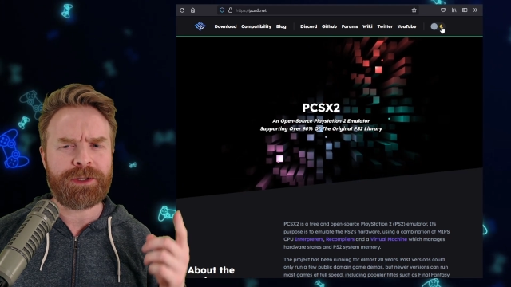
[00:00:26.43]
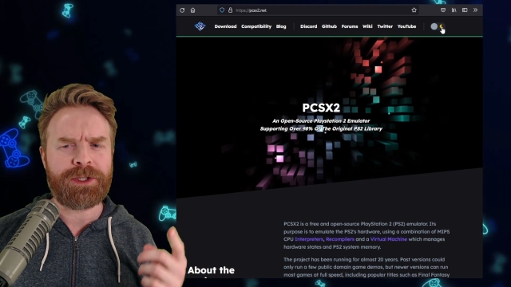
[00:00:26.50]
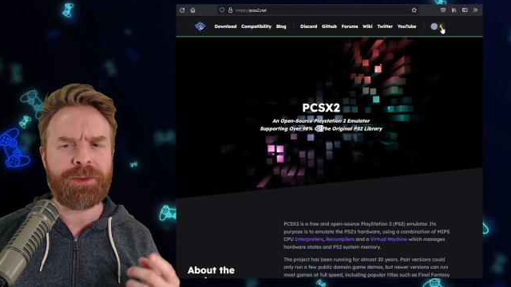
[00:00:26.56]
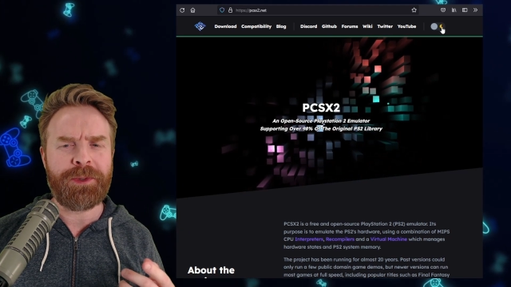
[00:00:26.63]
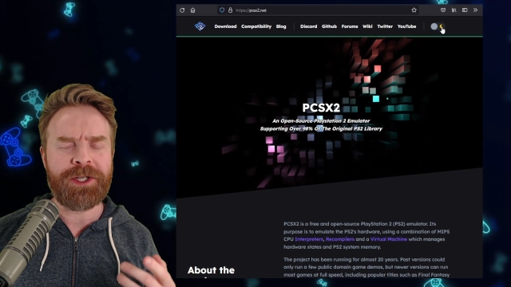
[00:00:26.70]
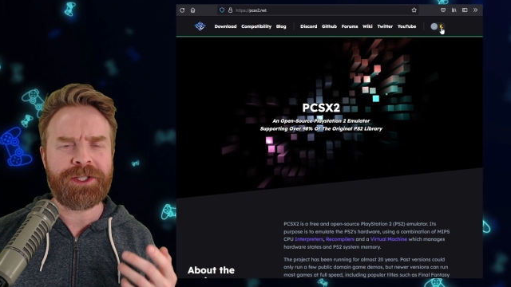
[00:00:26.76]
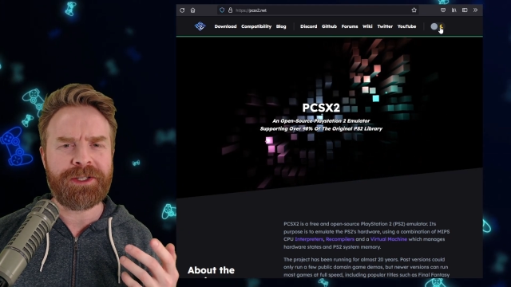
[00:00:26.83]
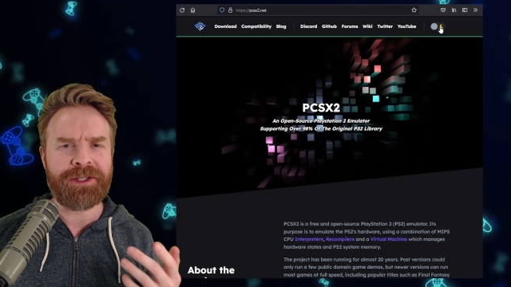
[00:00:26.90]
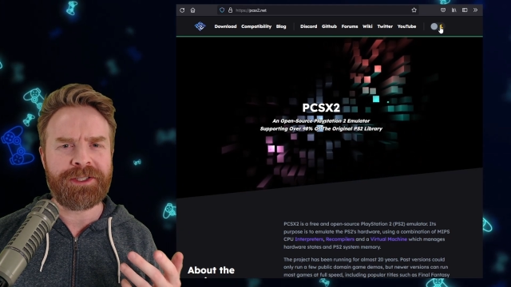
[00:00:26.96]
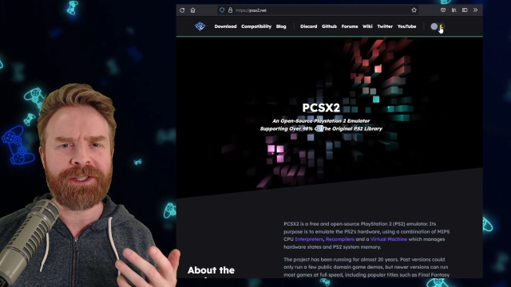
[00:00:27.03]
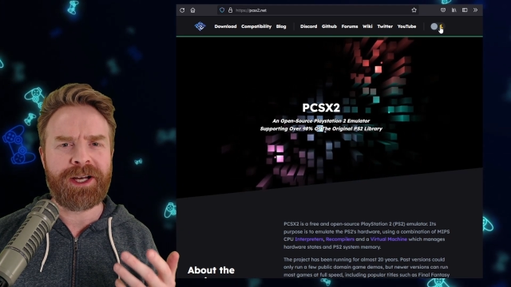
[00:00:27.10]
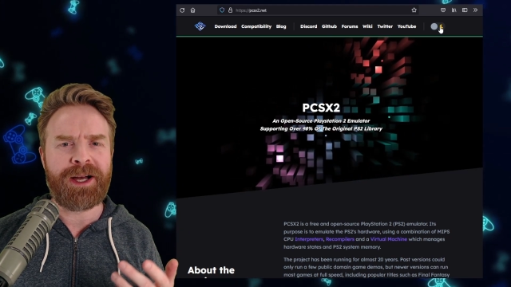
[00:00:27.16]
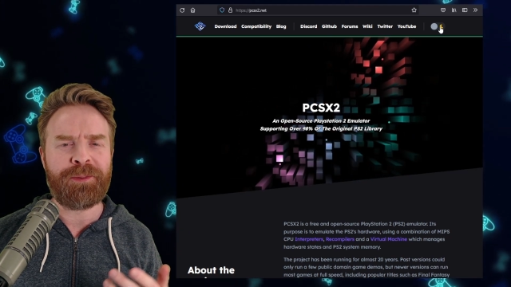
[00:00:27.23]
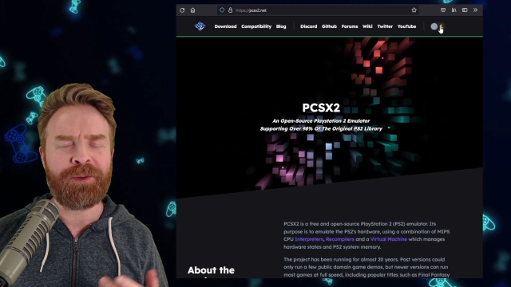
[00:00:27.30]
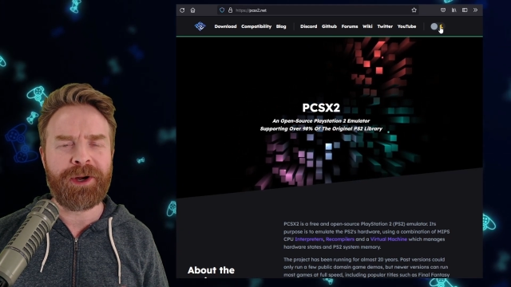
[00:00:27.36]
switch on the
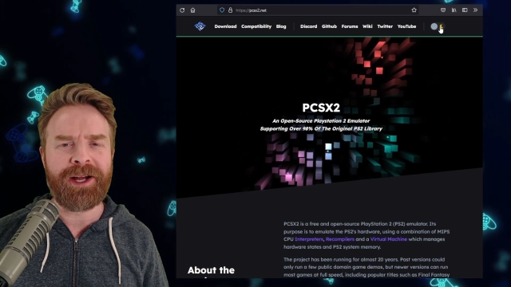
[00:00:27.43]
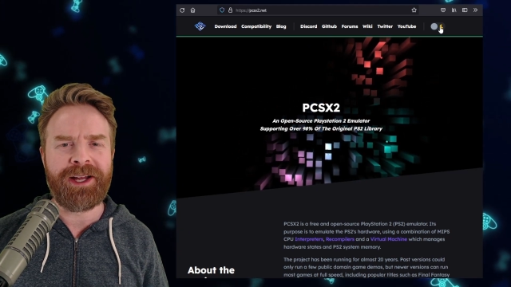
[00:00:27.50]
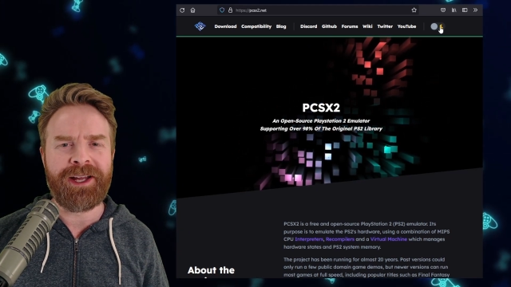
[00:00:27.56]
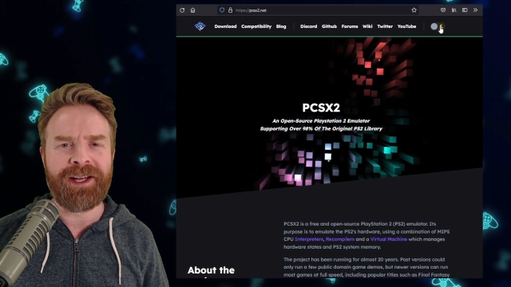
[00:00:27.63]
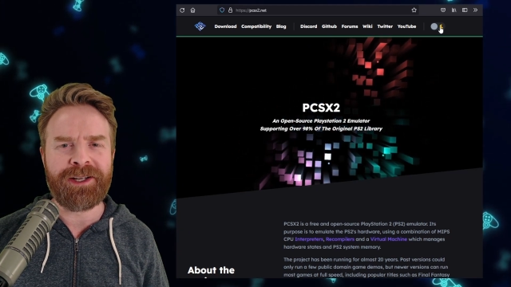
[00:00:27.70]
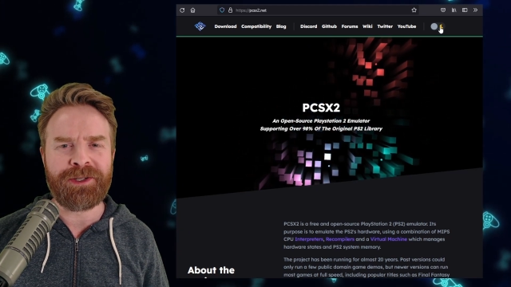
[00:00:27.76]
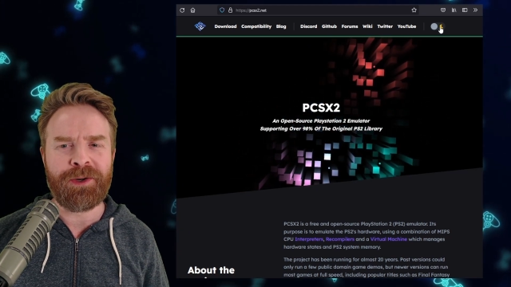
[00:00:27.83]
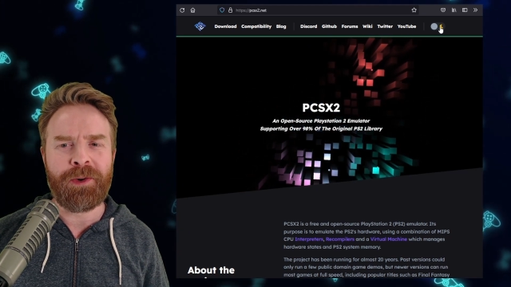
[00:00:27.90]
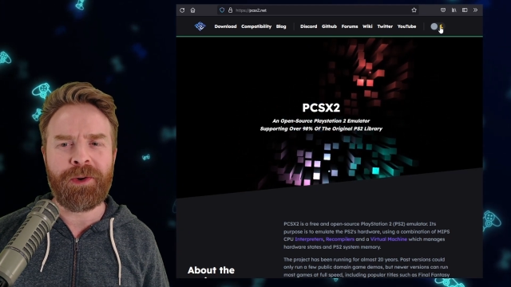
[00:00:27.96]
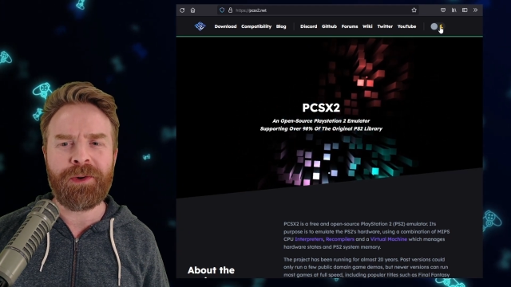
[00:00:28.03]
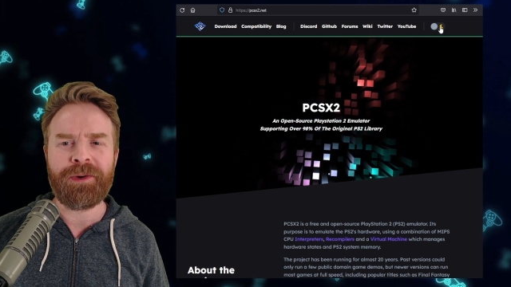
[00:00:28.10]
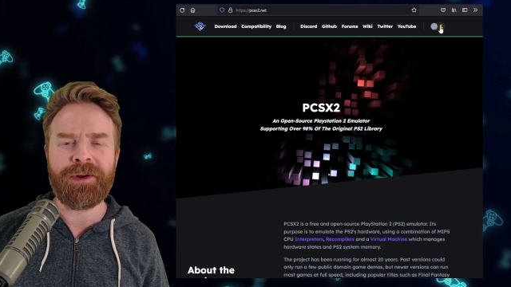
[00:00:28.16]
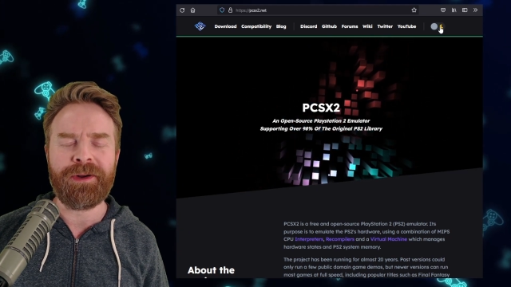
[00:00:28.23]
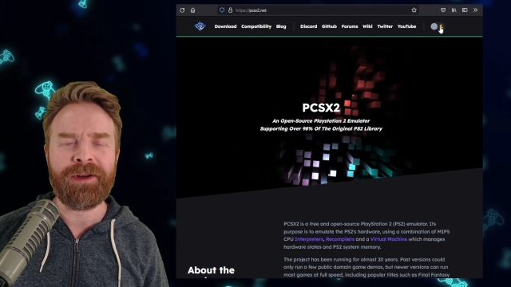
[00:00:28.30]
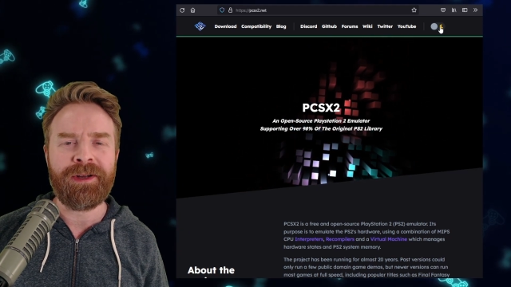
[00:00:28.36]
top right-hand
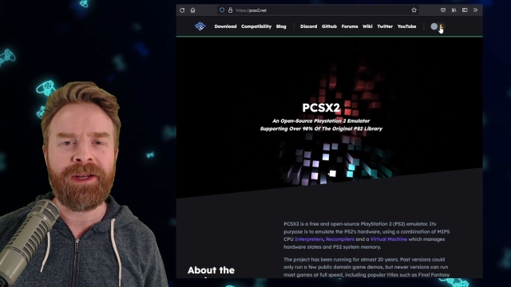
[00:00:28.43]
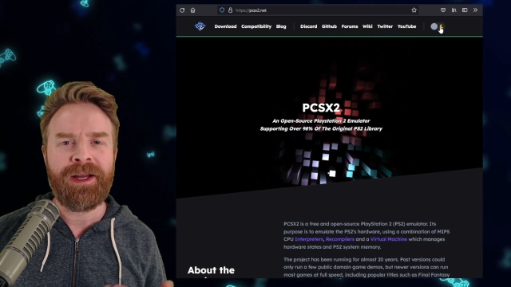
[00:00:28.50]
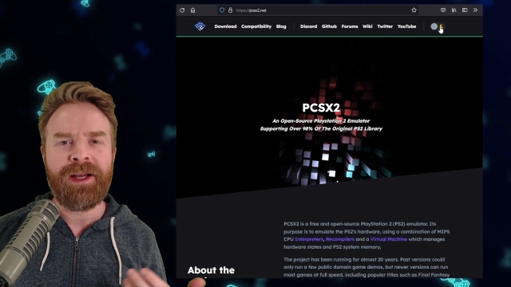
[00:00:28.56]
corner.